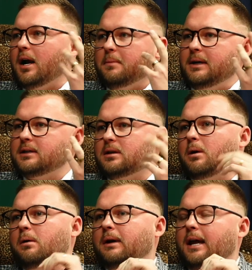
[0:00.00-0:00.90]
I'd meet
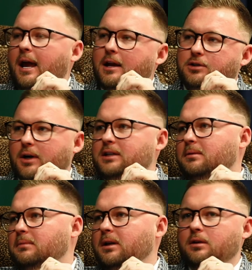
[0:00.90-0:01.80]
someone like, hey, it's great to
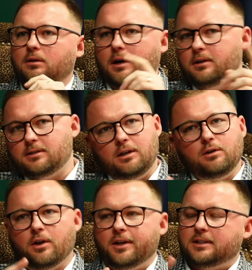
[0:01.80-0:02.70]
meet you. I see you
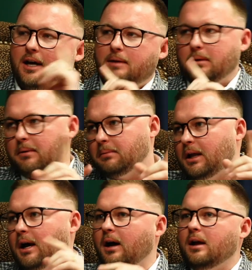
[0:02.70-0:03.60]
know this guy, blah, blah,
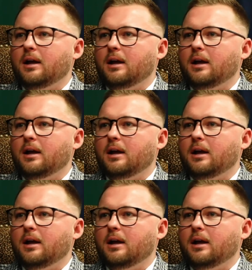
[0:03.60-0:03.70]
blah.